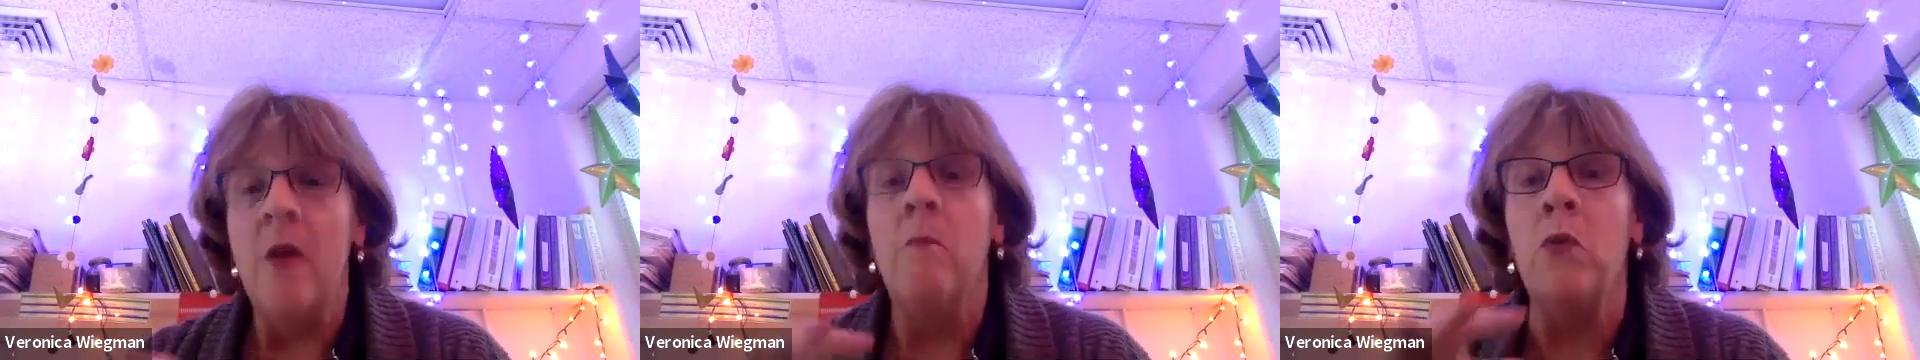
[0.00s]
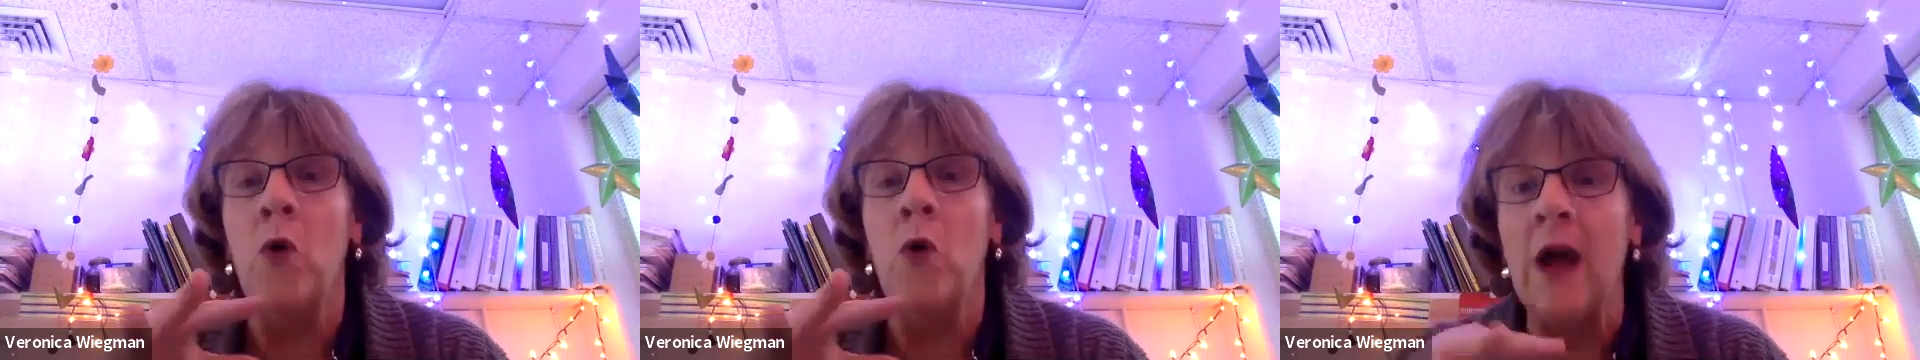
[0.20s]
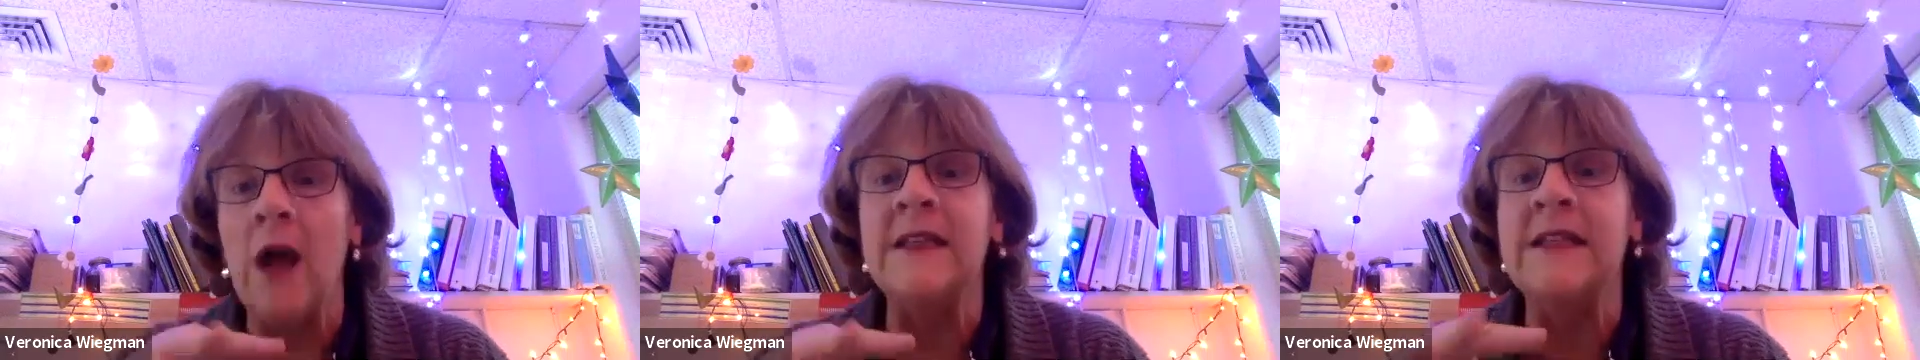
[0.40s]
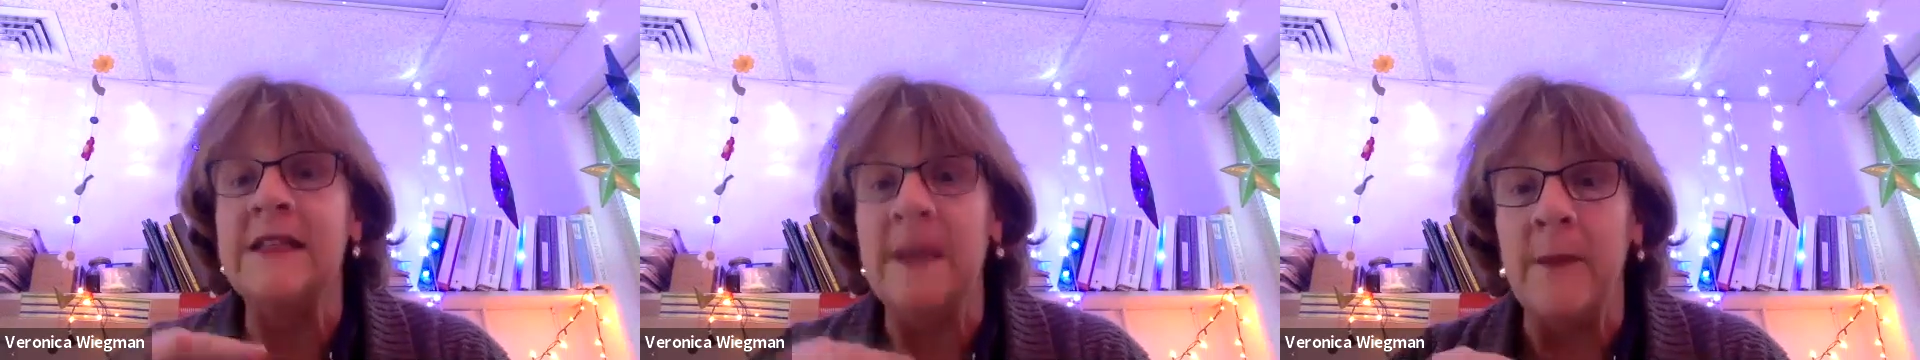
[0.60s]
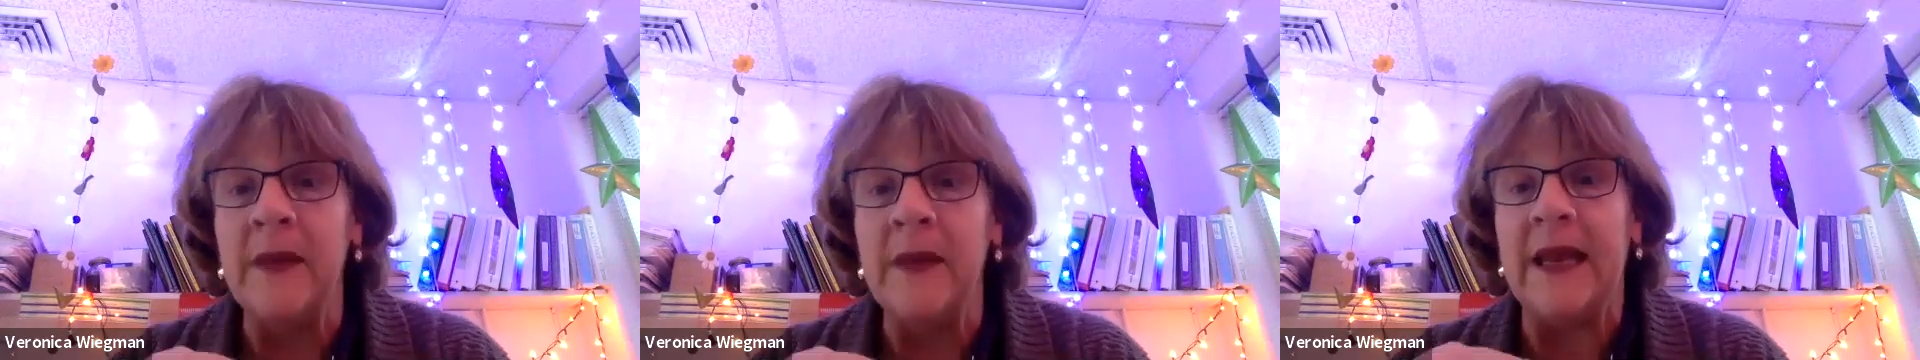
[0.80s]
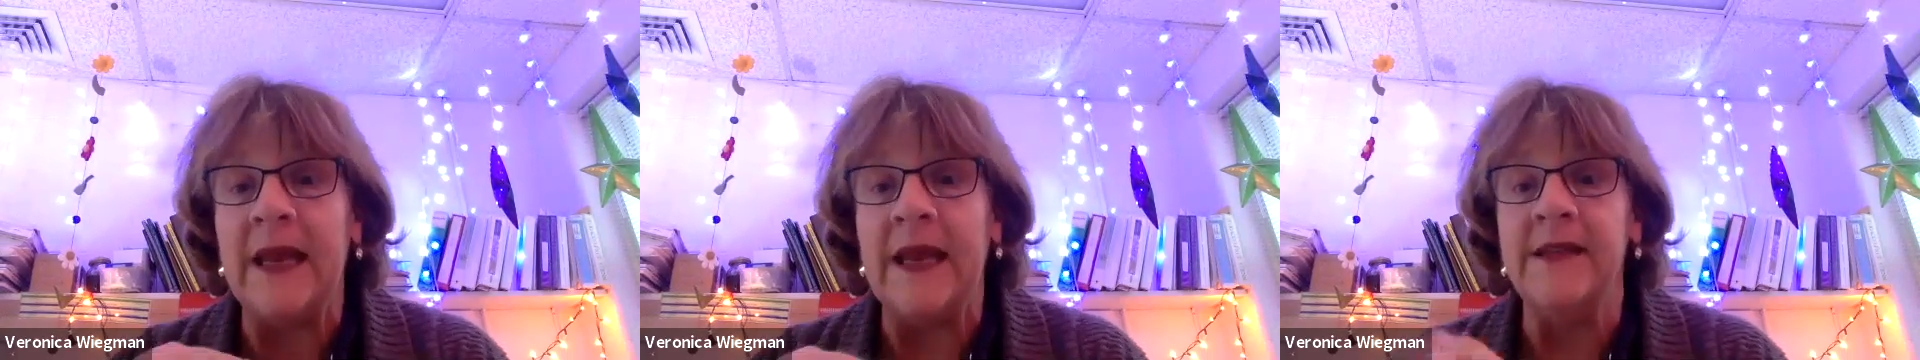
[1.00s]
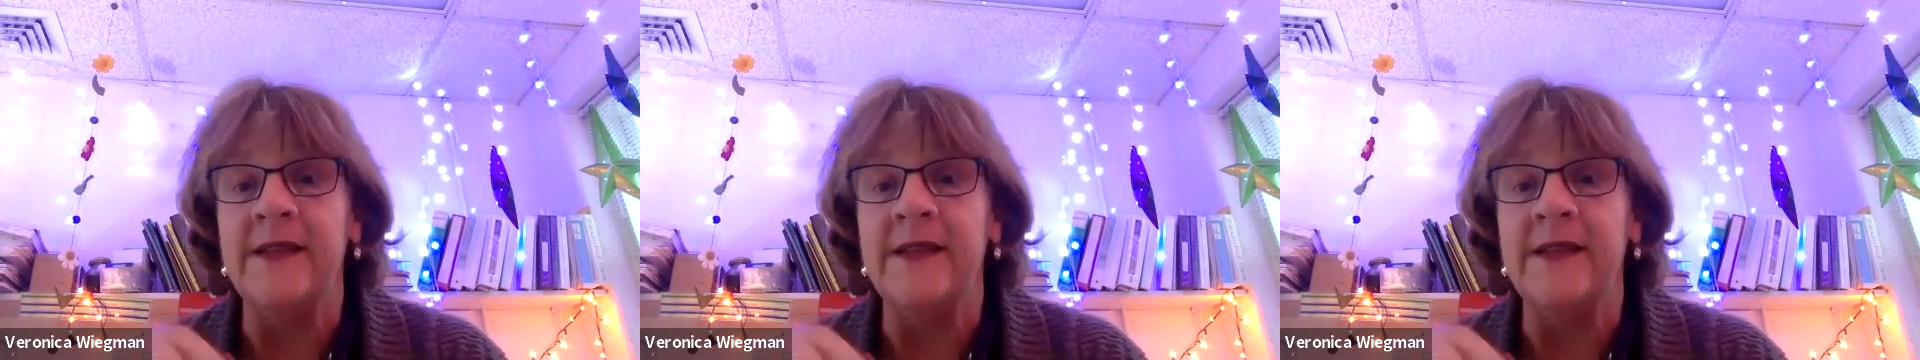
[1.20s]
proximity.